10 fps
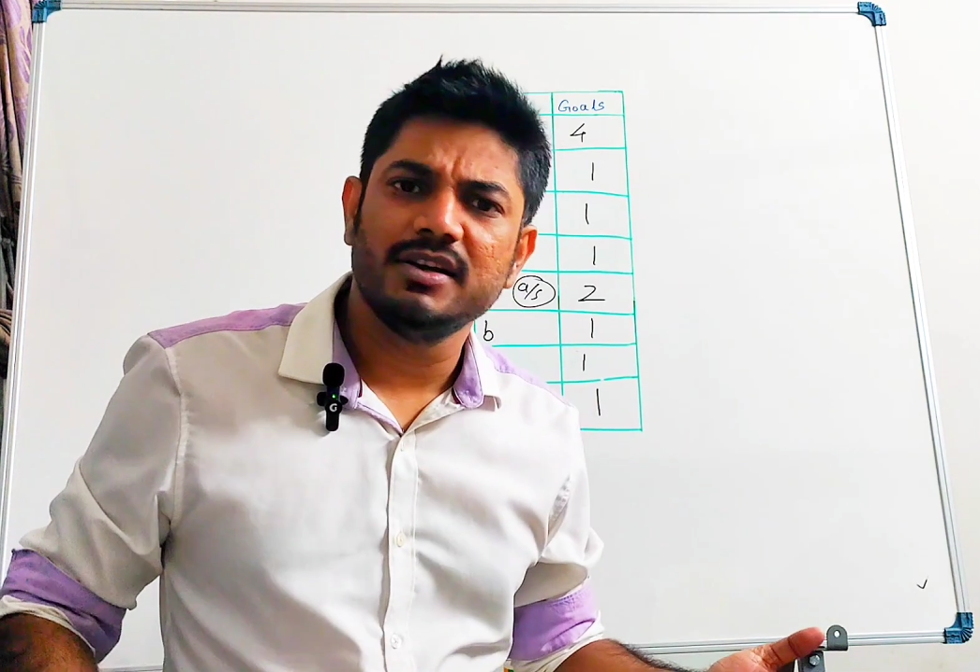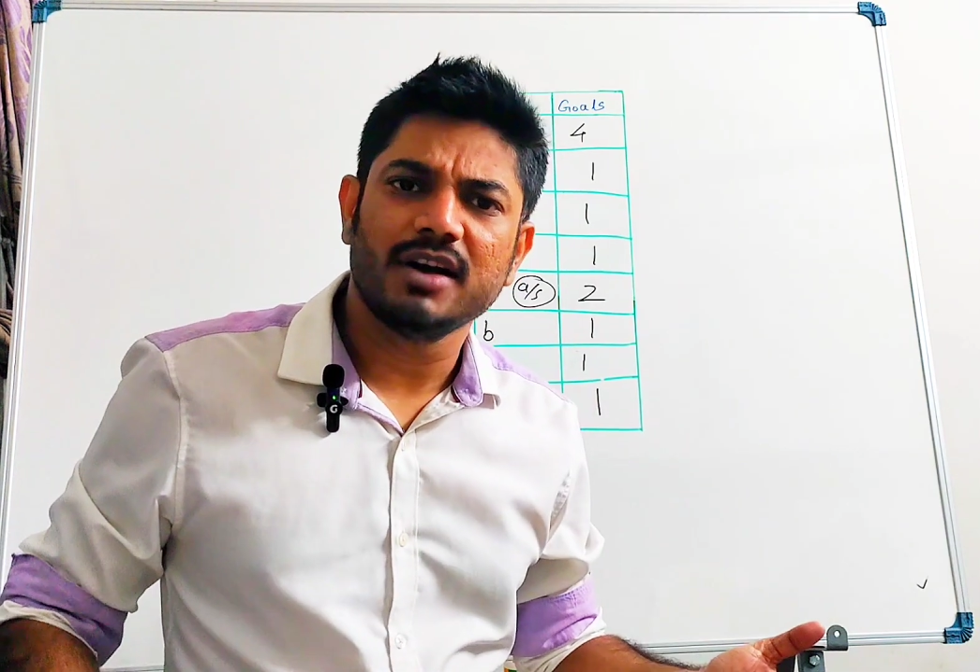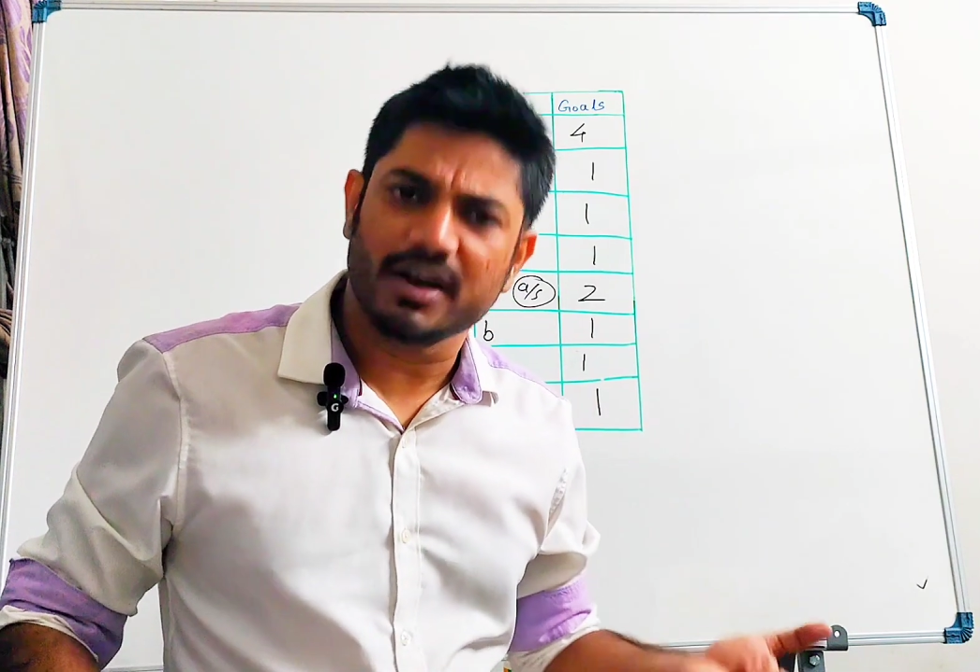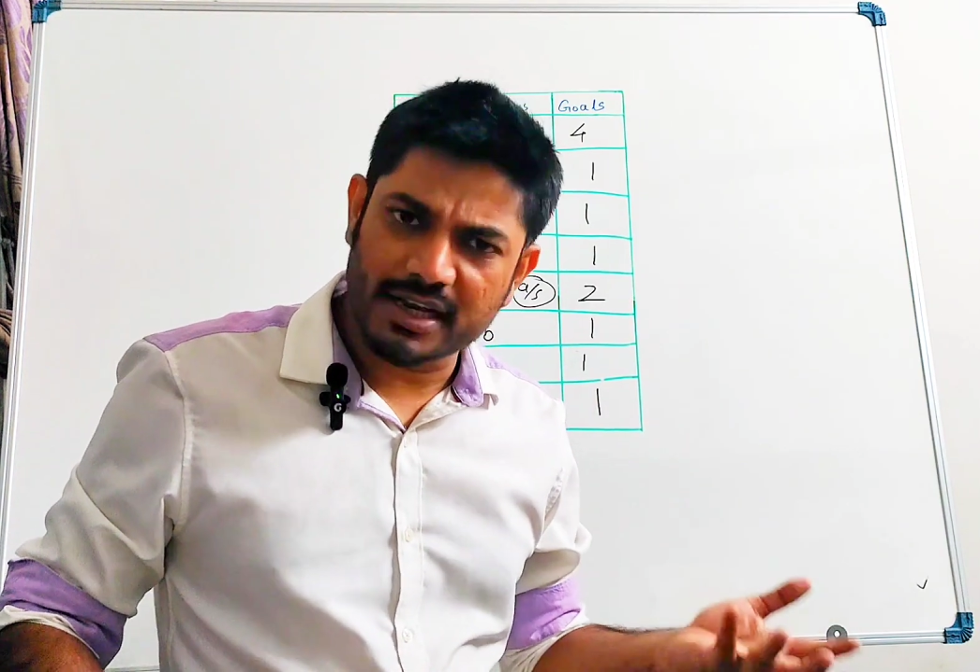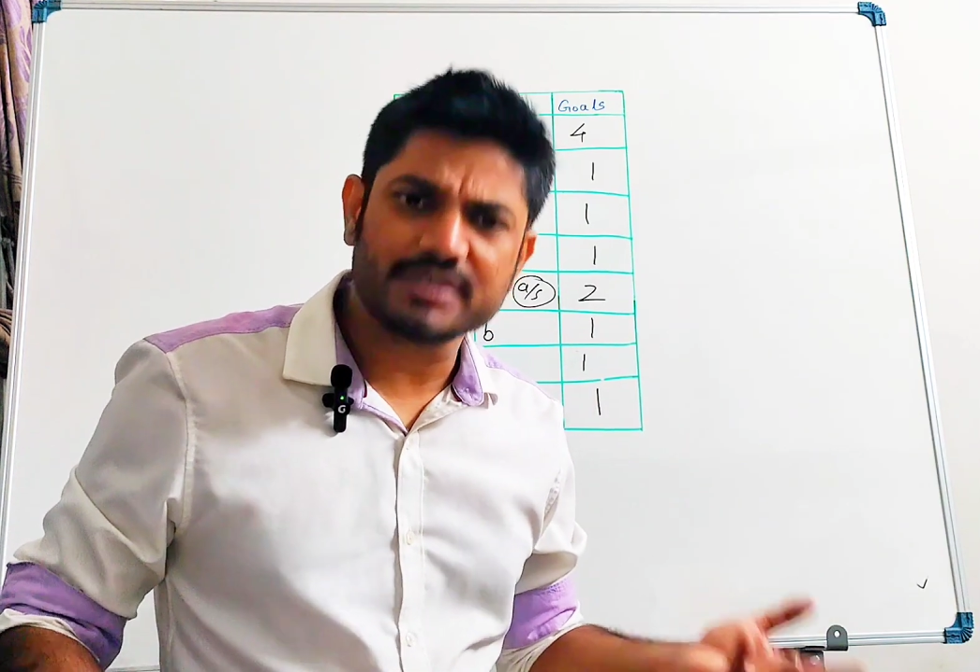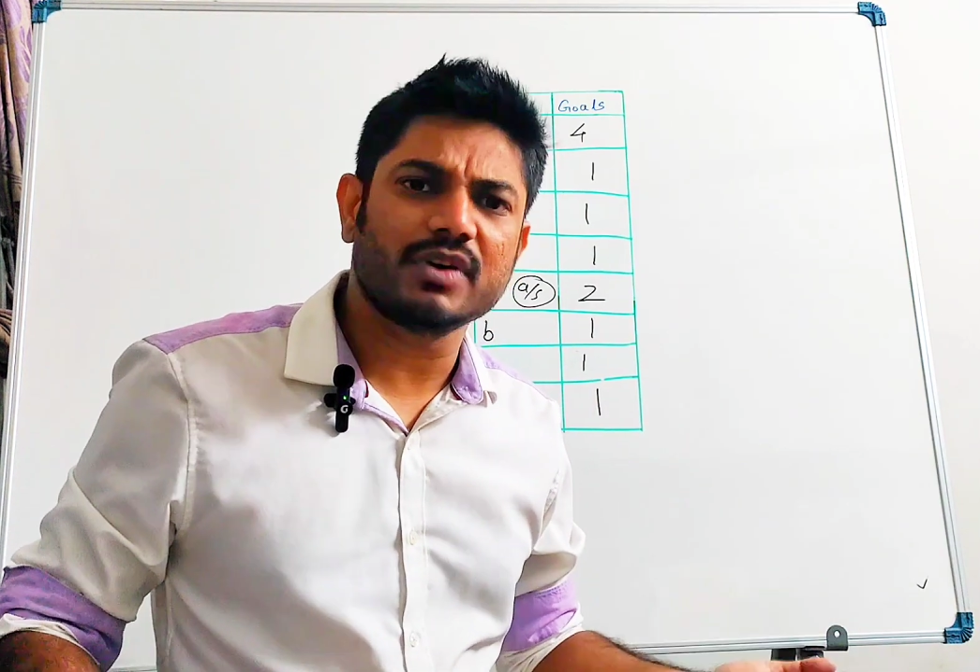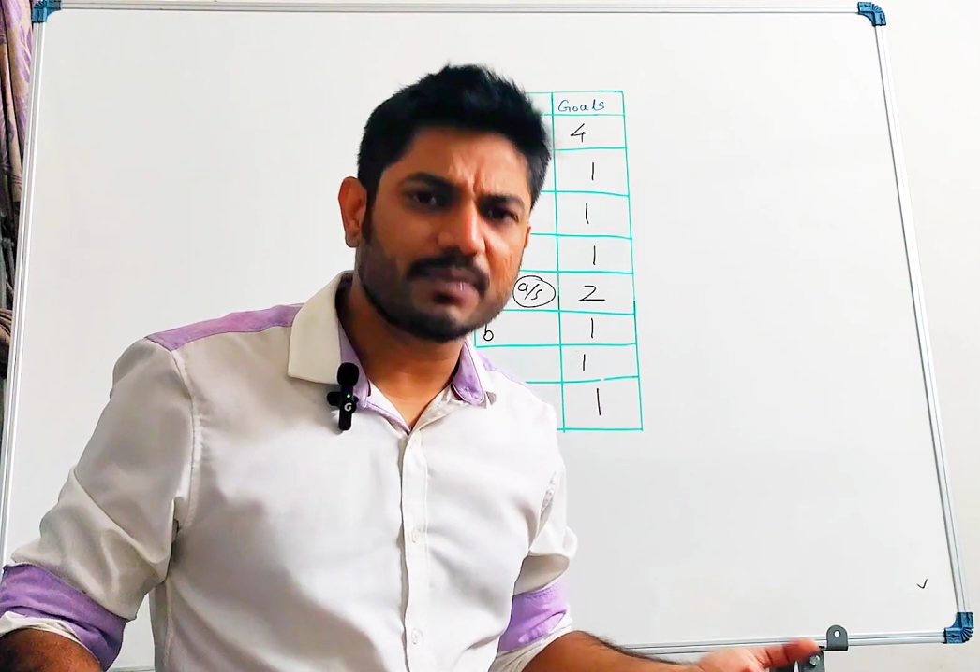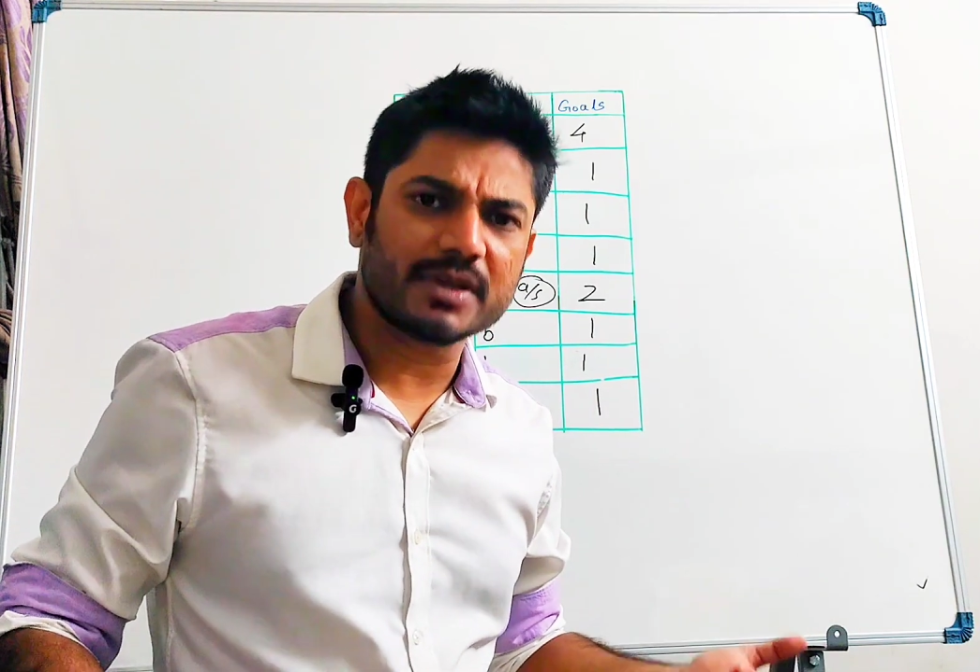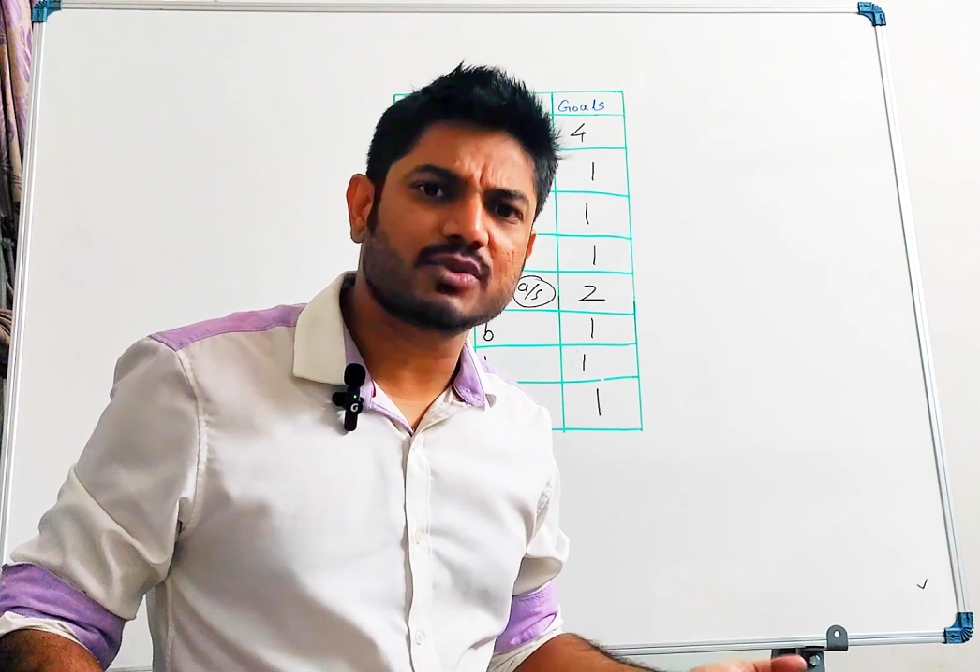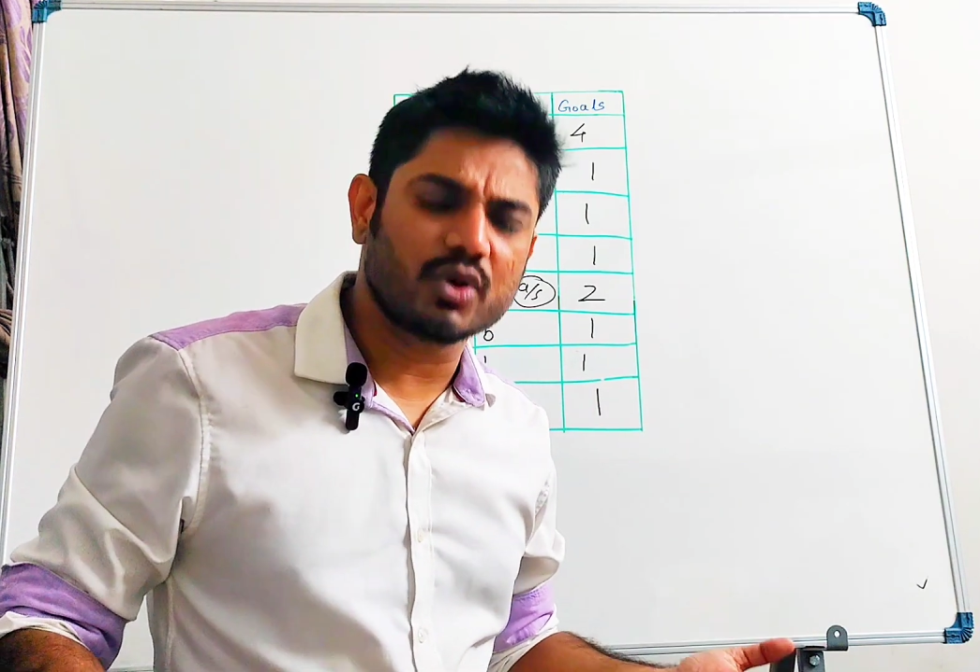At least one
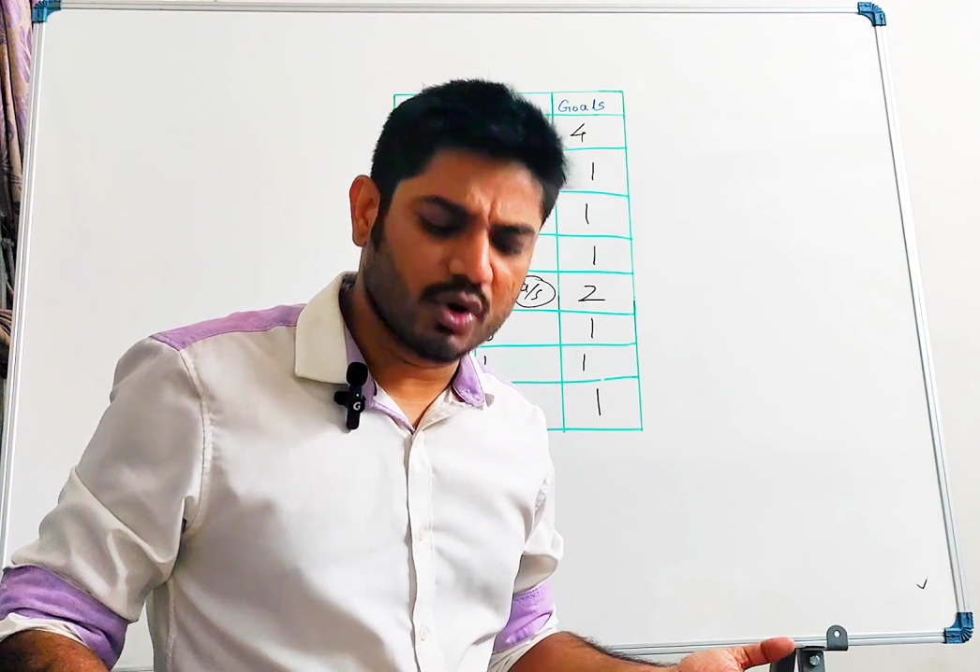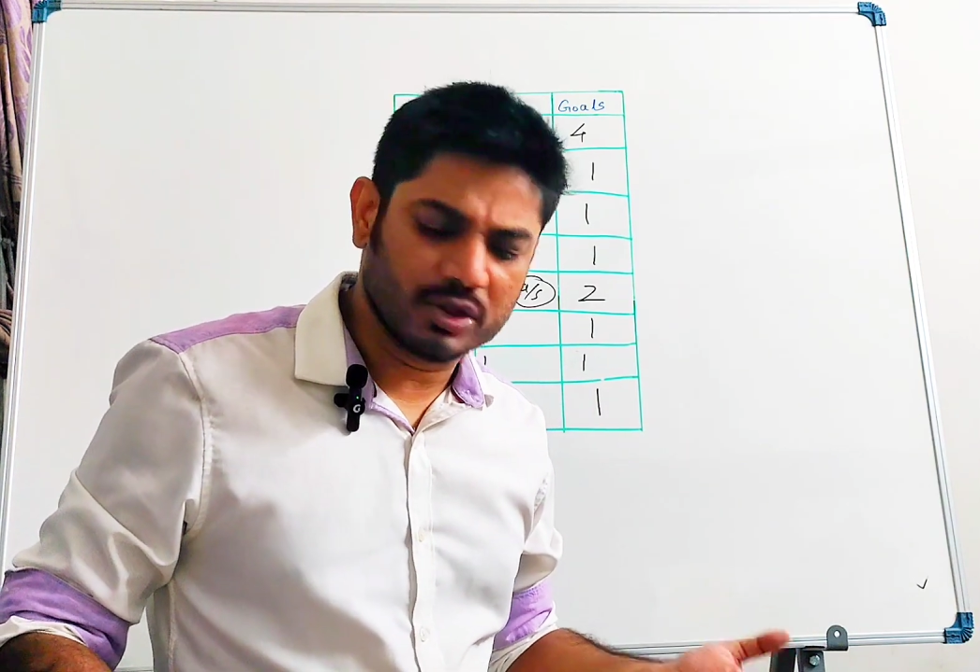player scored a goal.